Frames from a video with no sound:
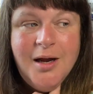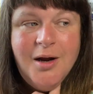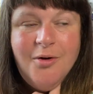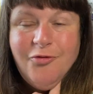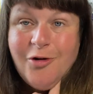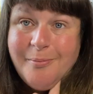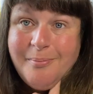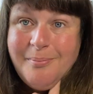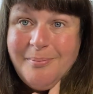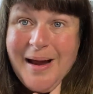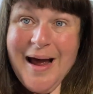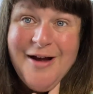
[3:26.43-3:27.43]
from
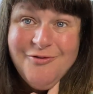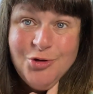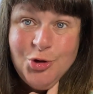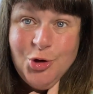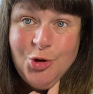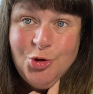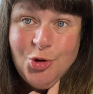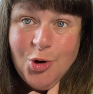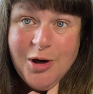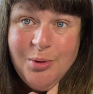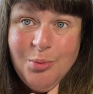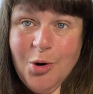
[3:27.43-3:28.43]
my afternoon
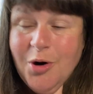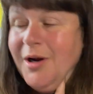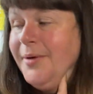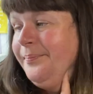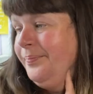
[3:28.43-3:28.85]
doggy walk.